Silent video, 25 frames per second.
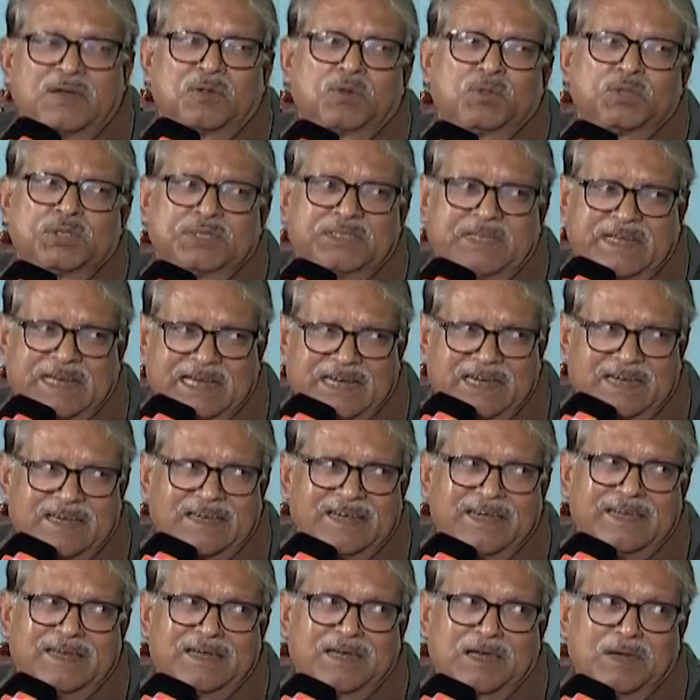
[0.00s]
question a
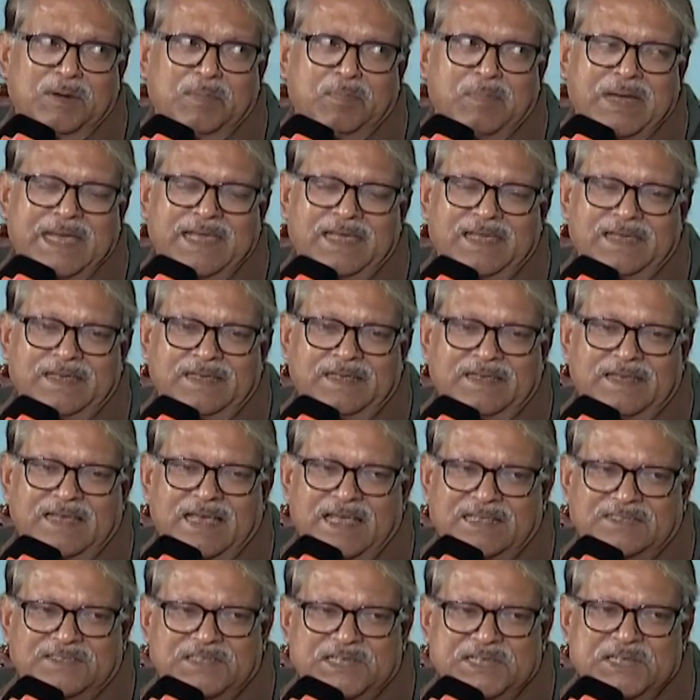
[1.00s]
little by
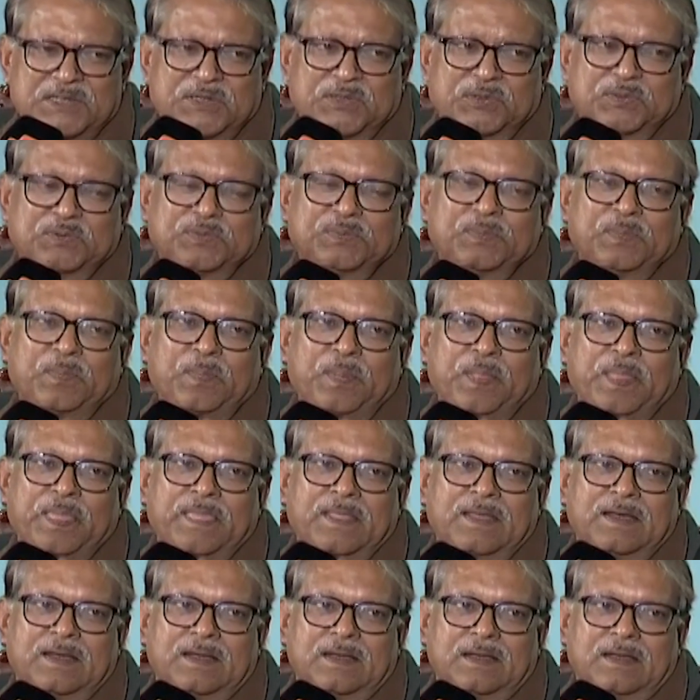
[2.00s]
asking you,
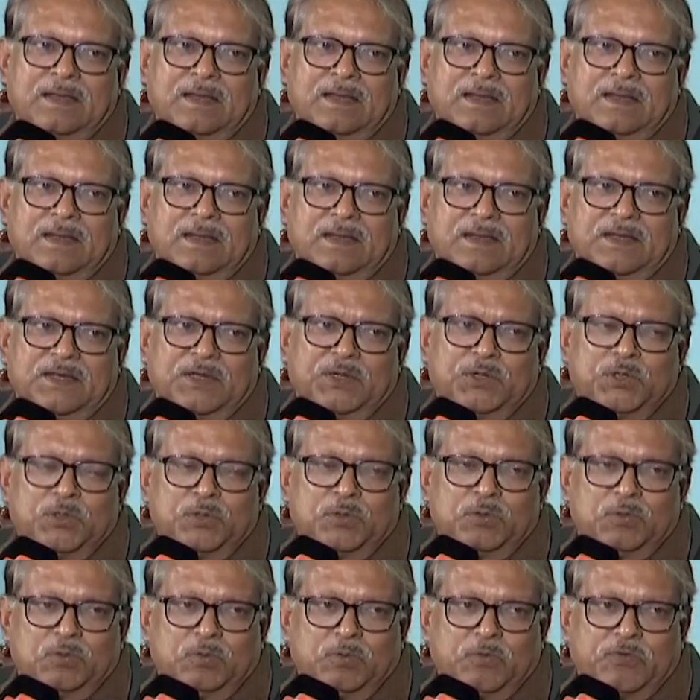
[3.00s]
do
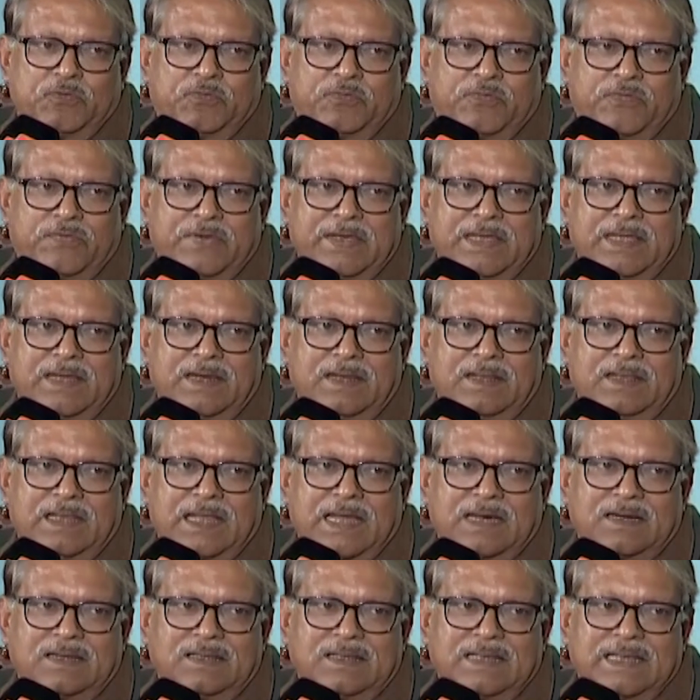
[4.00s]
you feel
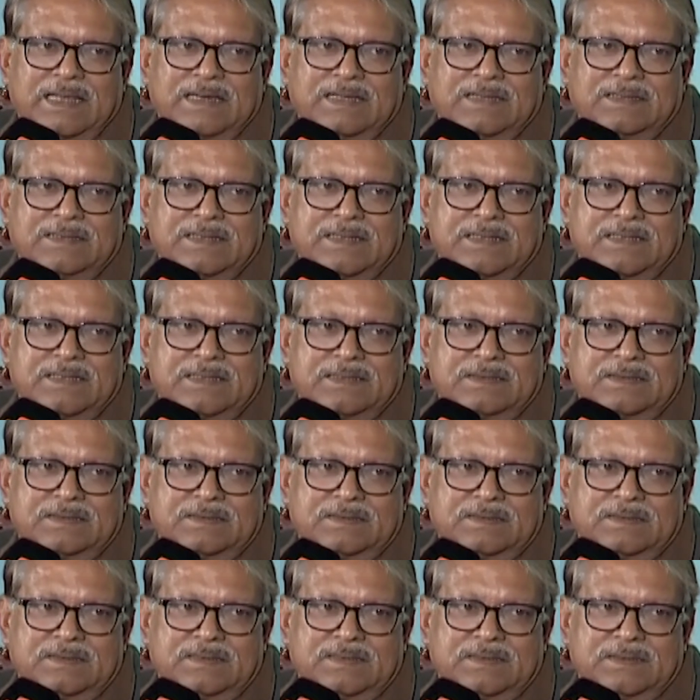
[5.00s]
that there is a
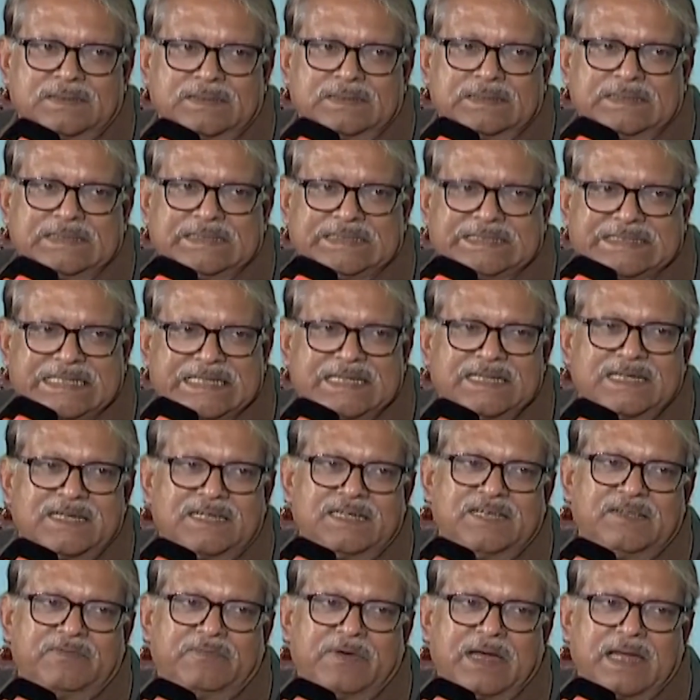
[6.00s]
gender
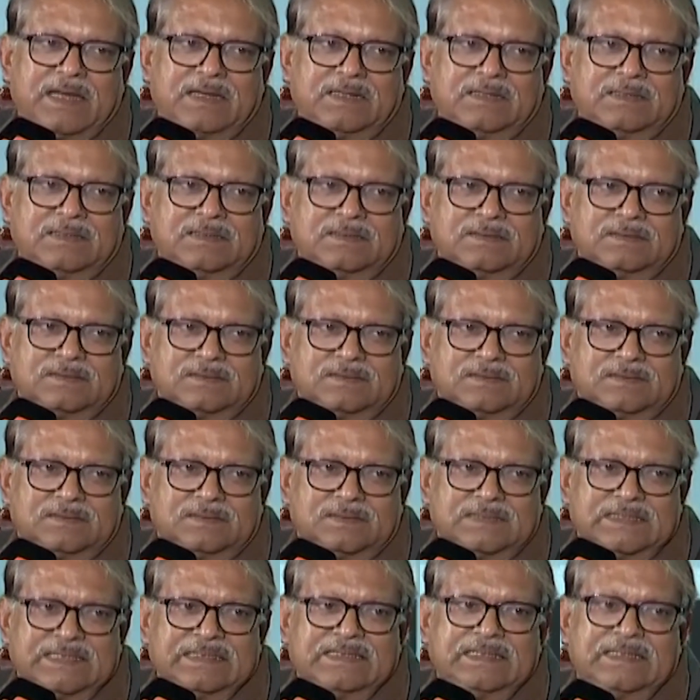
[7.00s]
divide
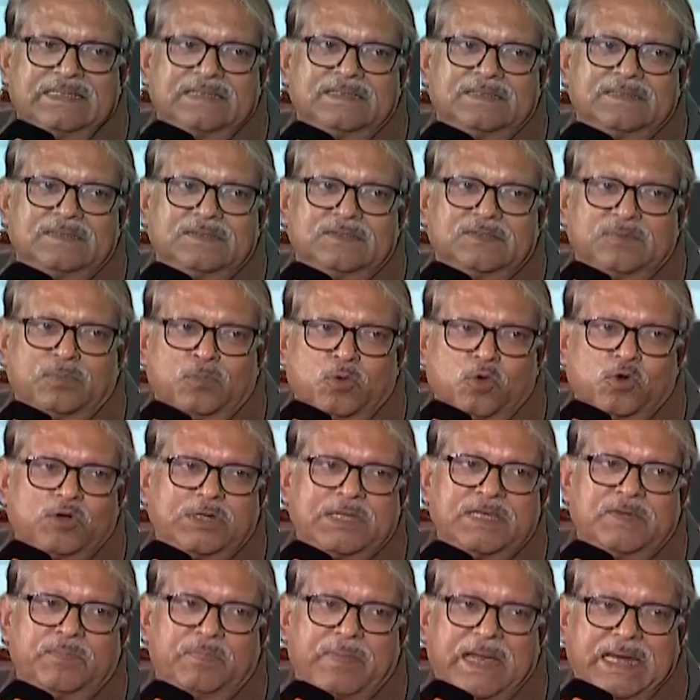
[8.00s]
in the
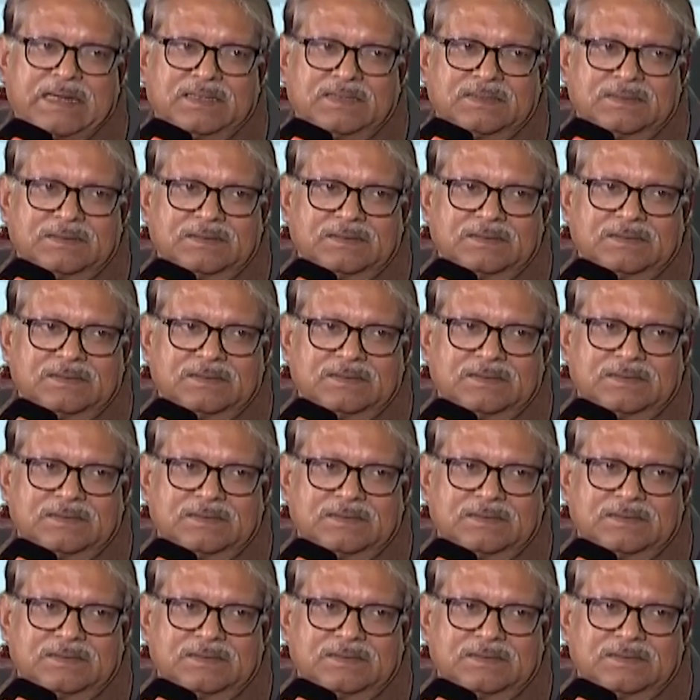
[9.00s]
voting pattern?